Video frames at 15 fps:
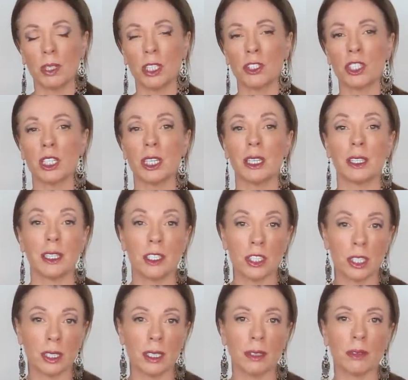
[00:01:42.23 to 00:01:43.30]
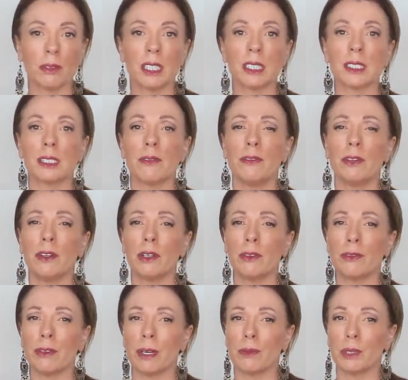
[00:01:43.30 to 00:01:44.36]
which initially threatens the very
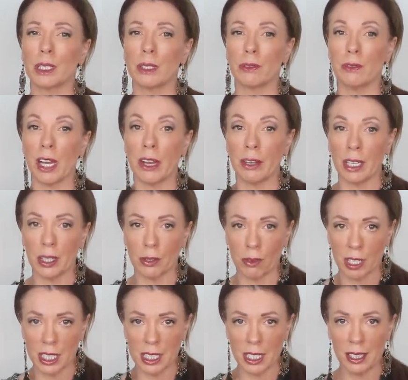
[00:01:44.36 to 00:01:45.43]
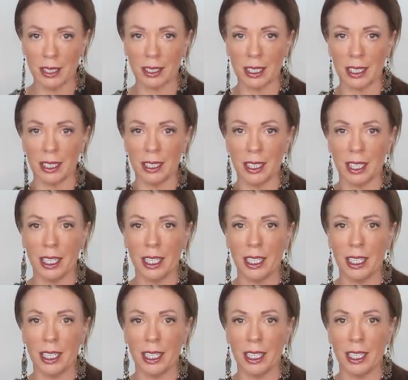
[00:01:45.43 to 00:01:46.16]
fabric of our inner identity.